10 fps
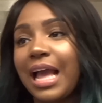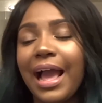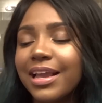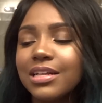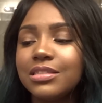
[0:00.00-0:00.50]

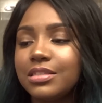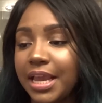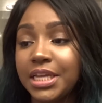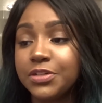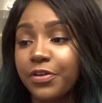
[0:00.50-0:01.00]
I get
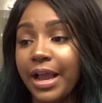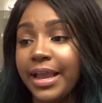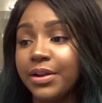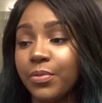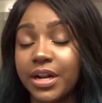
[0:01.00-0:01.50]
stage
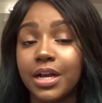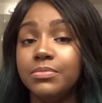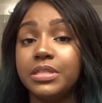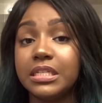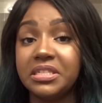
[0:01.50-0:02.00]
fright when it
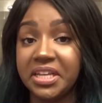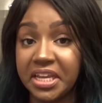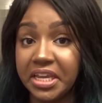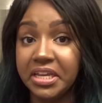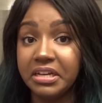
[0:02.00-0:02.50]
comes to
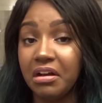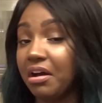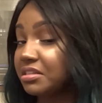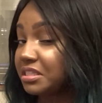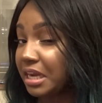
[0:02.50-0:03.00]
singing
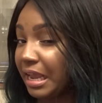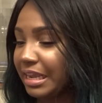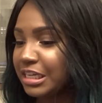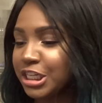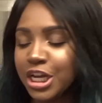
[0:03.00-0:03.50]
on
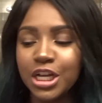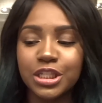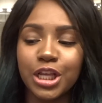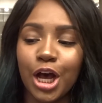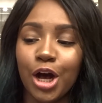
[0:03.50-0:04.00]
stage.
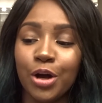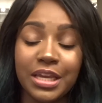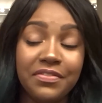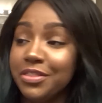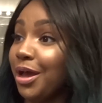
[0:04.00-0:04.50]
So
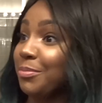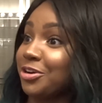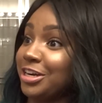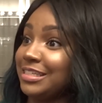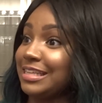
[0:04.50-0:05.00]
even though I'm
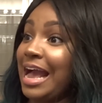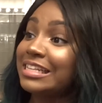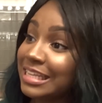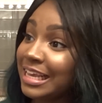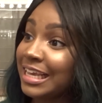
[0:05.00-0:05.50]

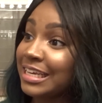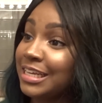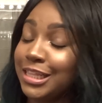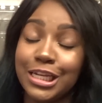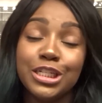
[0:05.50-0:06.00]

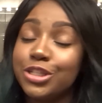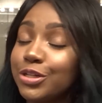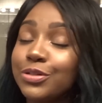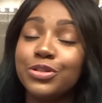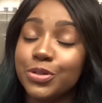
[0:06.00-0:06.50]
criticizing, they're
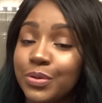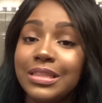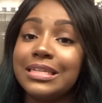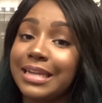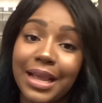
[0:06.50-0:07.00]
still
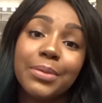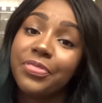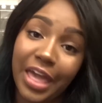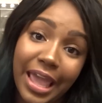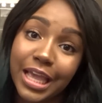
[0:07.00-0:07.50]
doing the
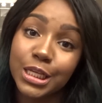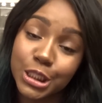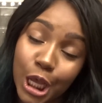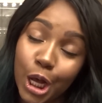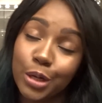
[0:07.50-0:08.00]
damn thing.
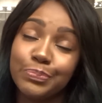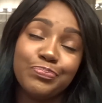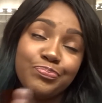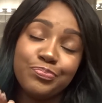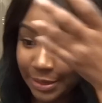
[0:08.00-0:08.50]
So,
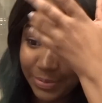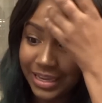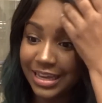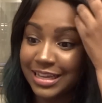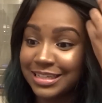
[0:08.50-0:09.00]

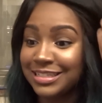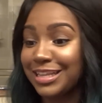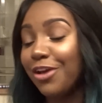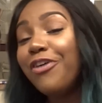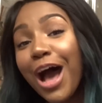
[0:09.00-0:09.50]
because
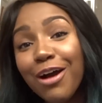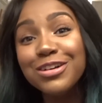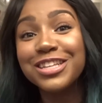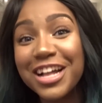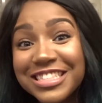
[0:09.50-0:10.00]
if I
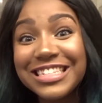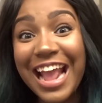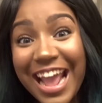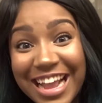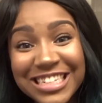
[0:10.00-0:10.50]
was on
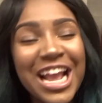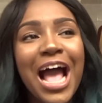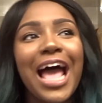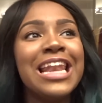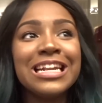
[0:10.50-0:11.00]
stage,
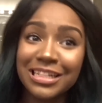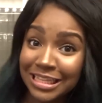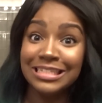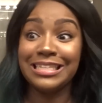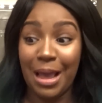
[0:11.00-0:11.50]
and
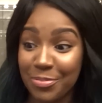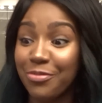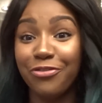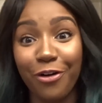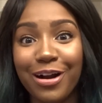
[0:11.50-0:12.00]
this has
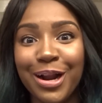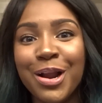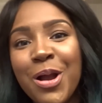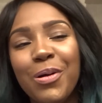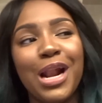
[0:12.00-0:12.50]
happened before
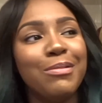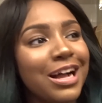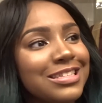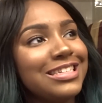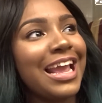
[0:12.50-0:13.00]
when
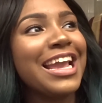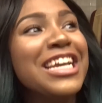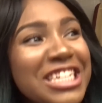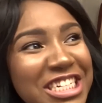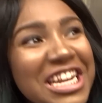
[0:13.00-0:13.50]
I'm on
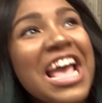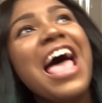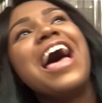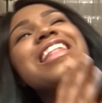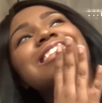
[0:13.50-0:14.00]
stage,
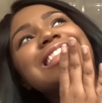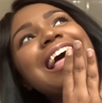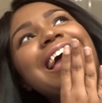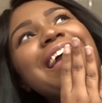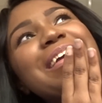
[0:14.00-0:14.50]
and it's
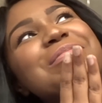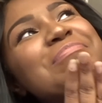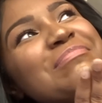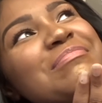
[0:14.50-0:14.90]
like,